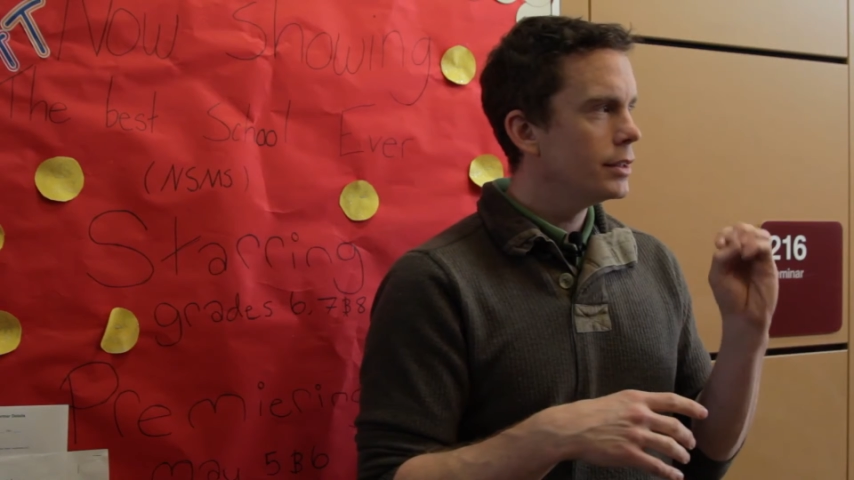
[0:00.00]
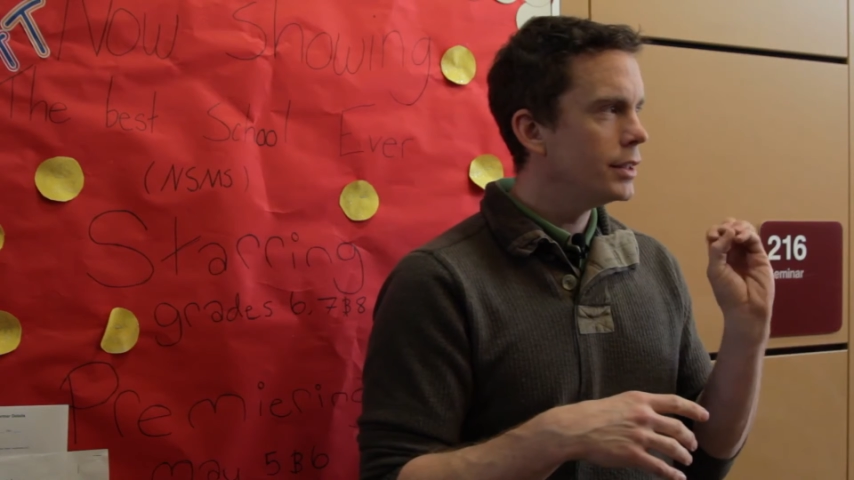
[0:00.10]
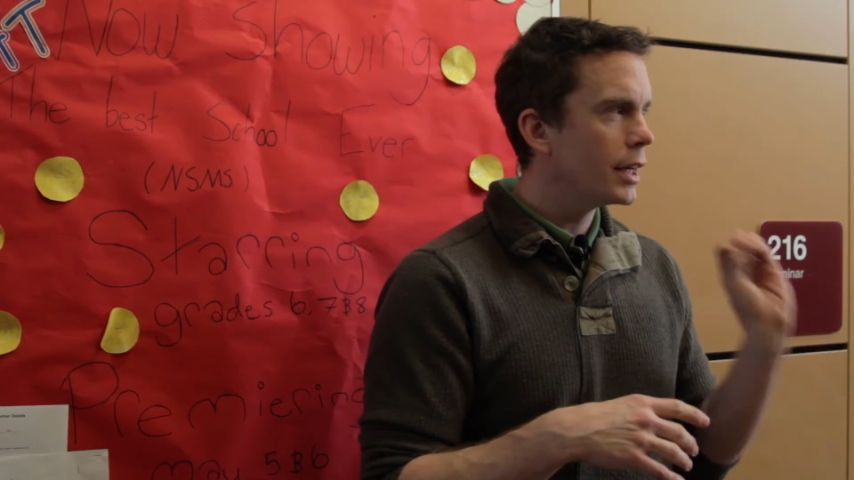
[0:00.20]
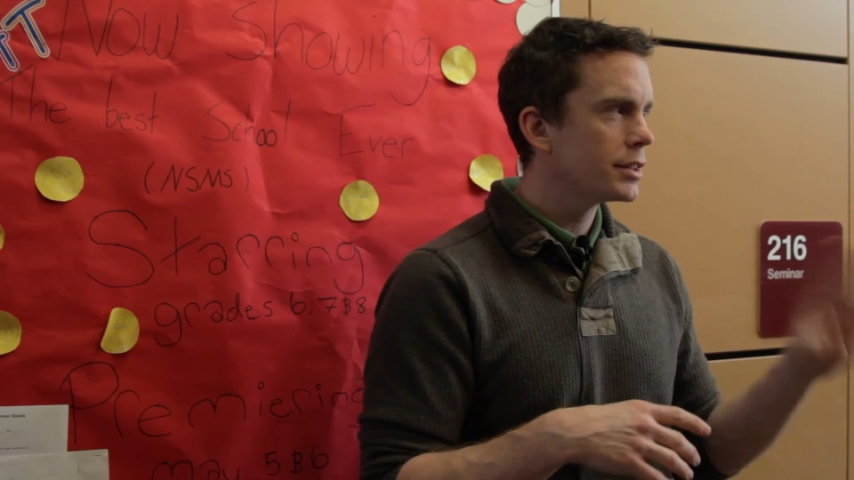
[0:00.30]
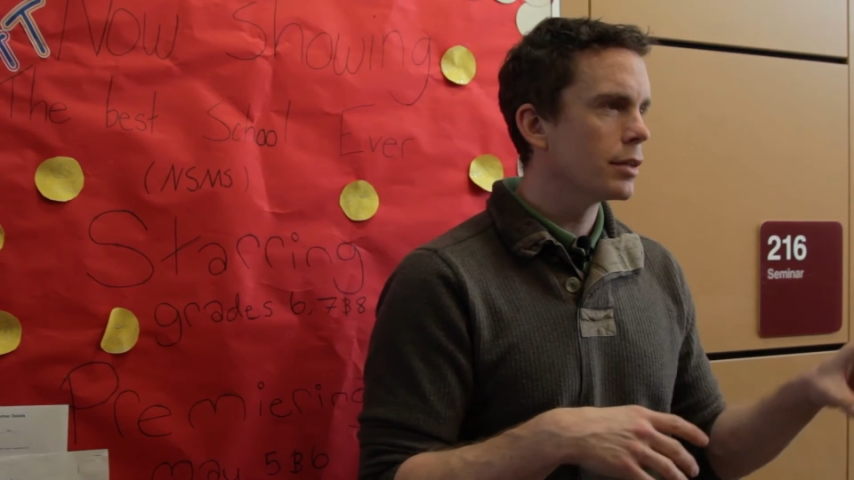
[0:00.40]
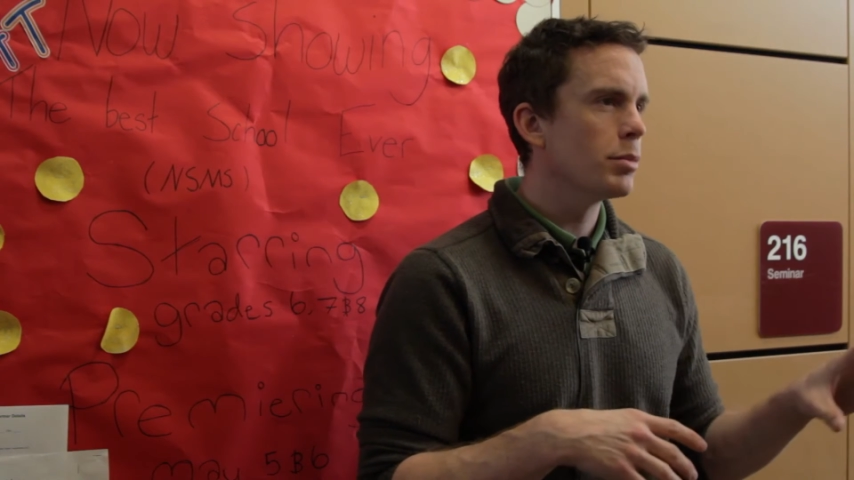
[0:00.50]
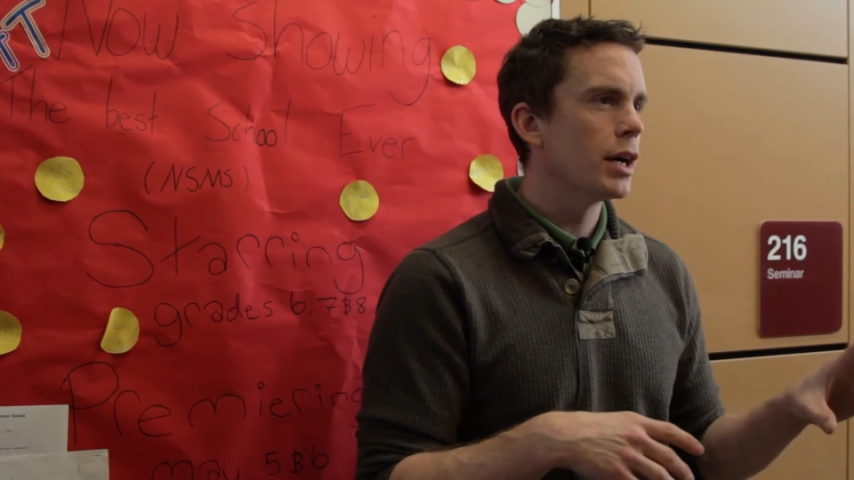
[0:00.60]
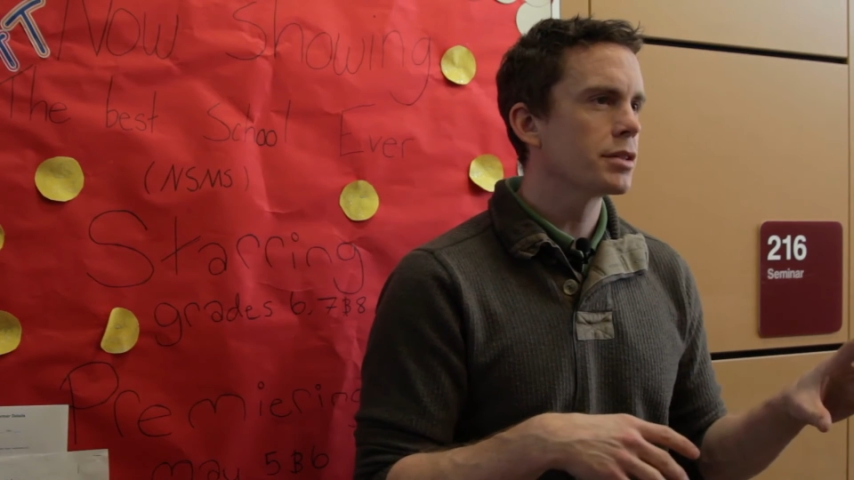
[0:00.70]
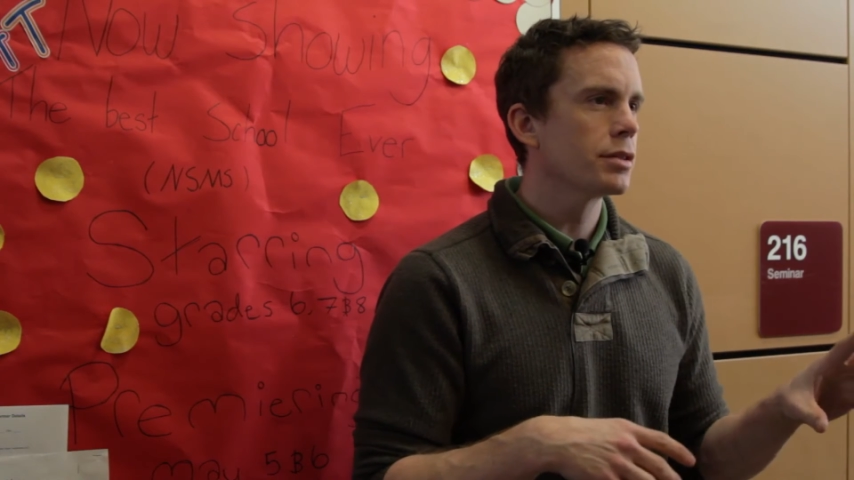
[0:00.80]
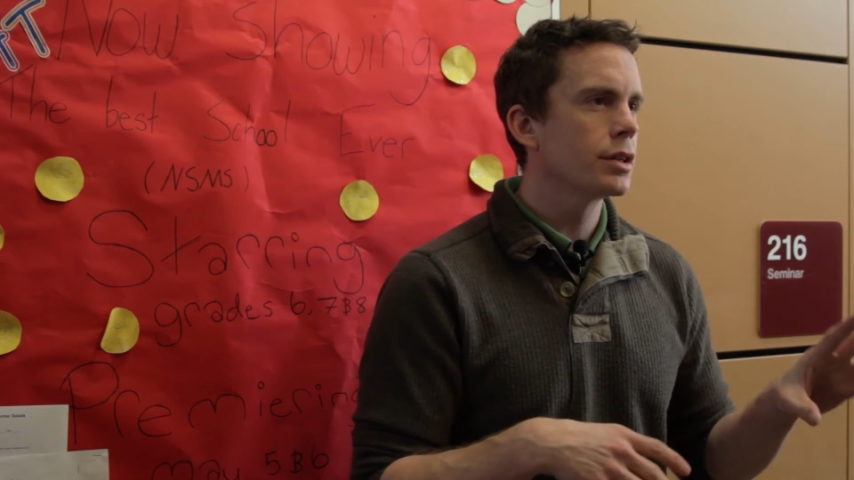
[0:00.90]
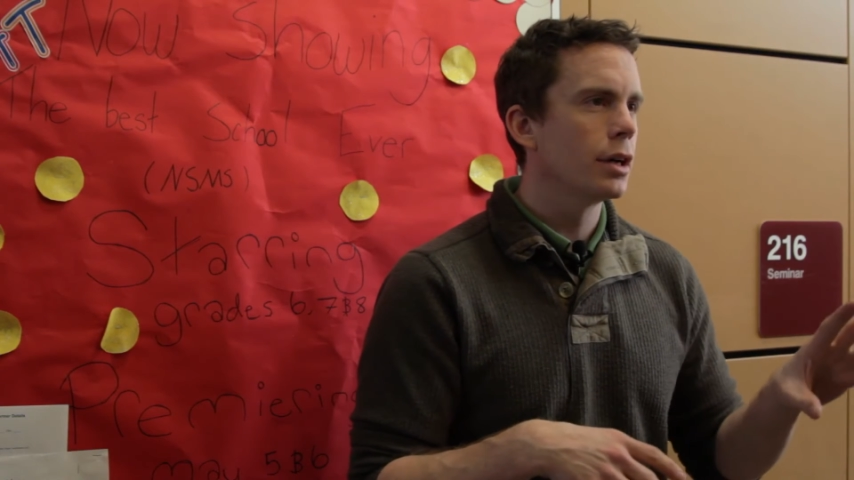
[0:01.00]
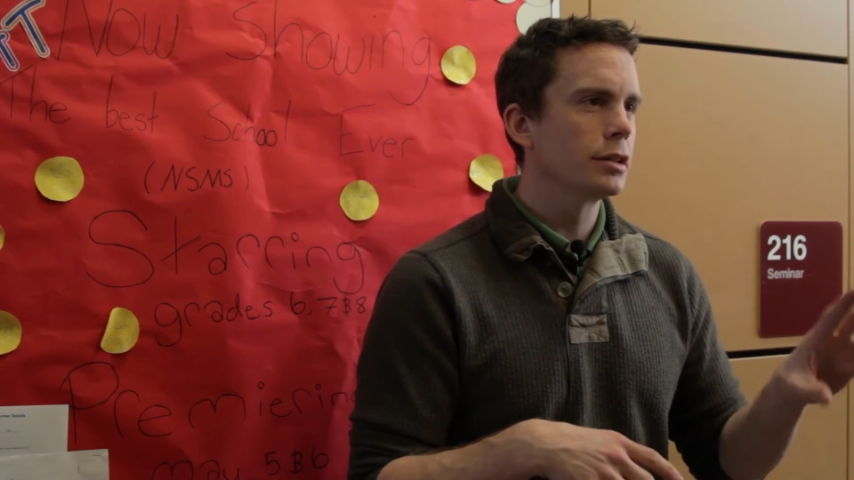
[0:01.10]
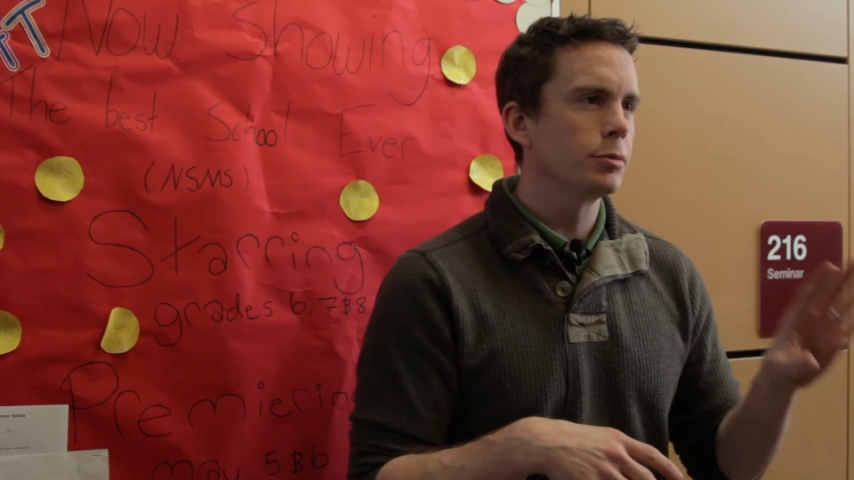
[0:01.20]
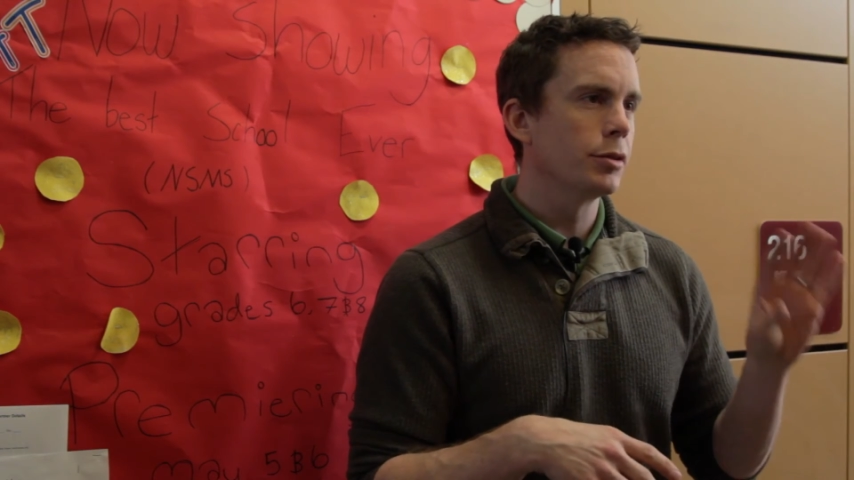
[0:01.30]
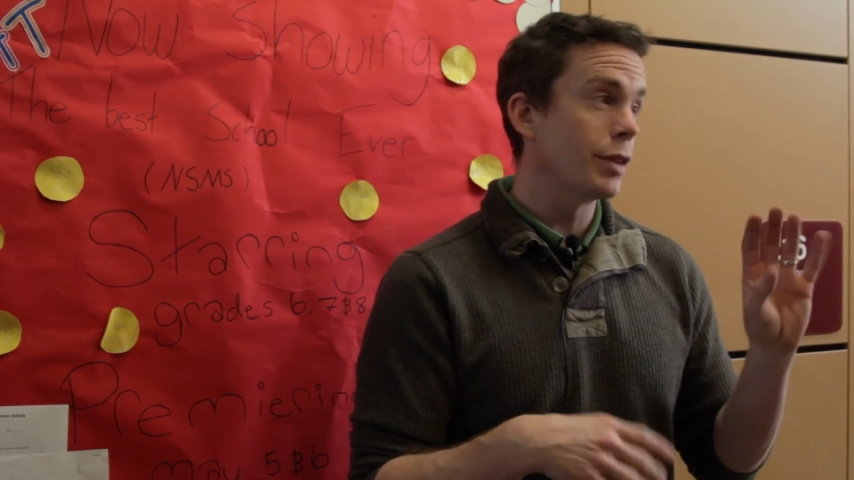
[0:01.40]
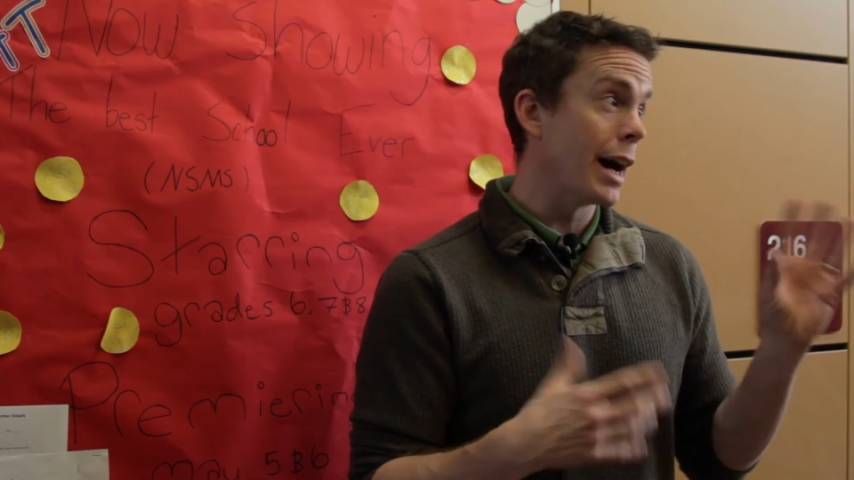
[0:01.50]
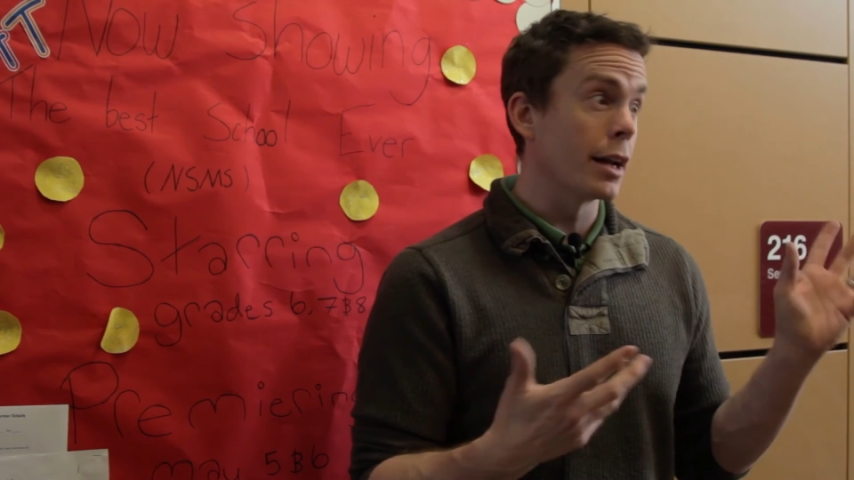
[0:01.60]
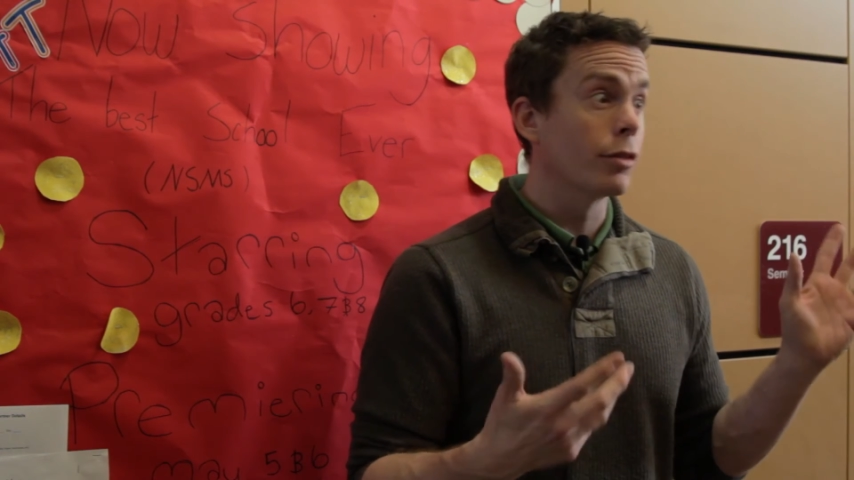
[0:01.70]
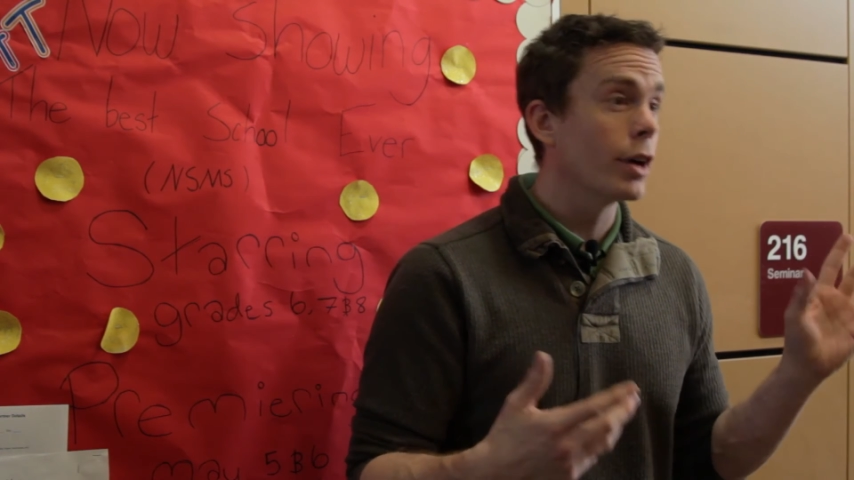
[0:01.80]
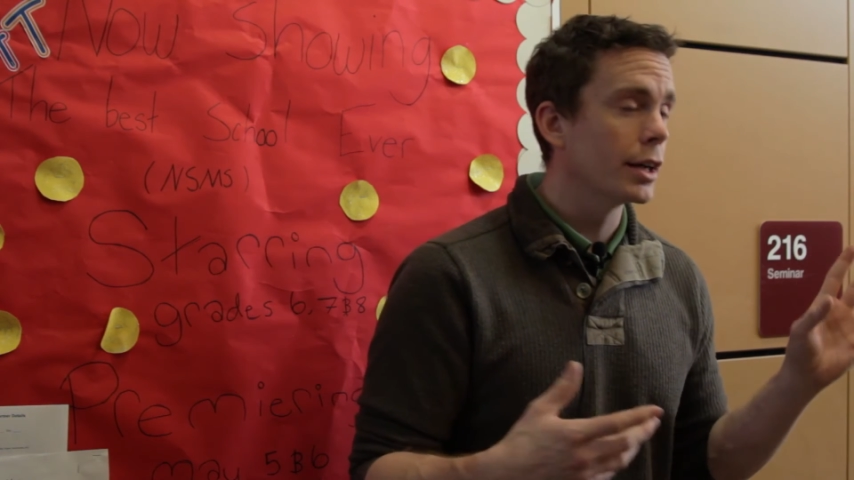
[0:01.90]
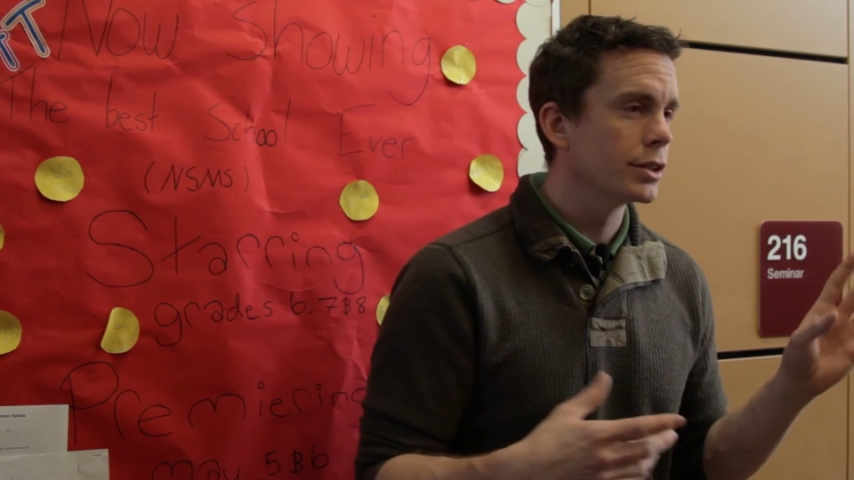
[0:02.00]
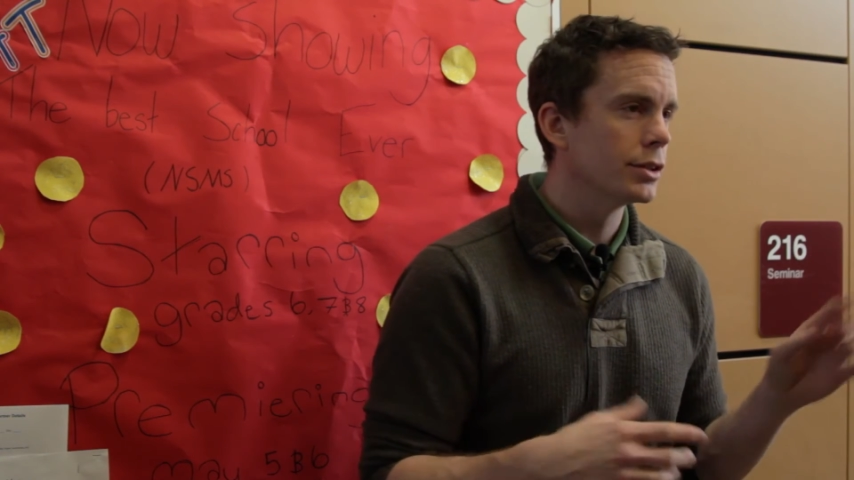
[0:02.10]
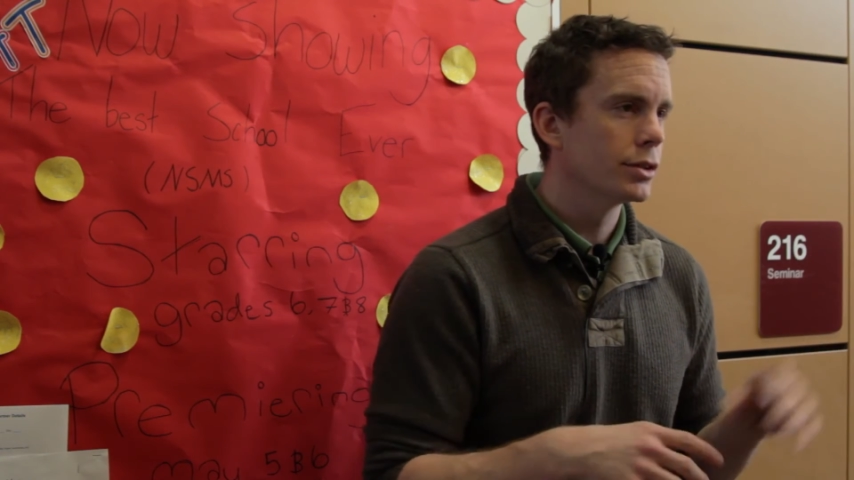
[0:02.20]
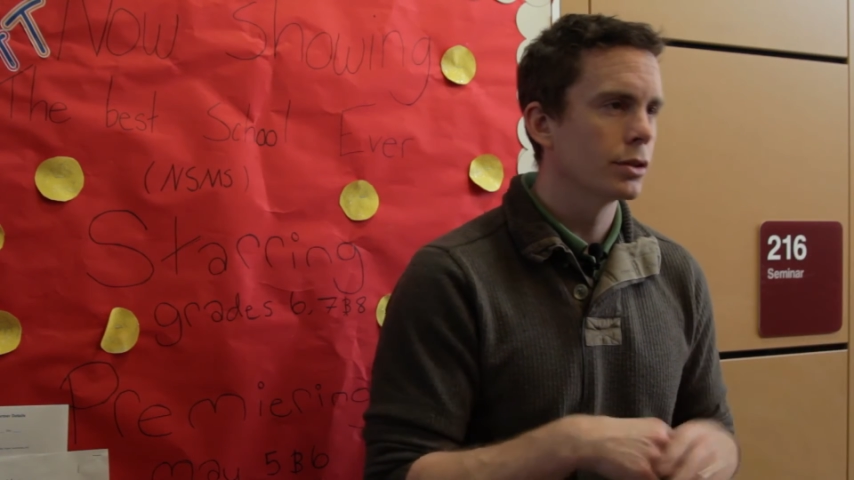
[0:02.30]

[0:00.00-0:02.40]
yes, I've mastered the concept of adding fractions,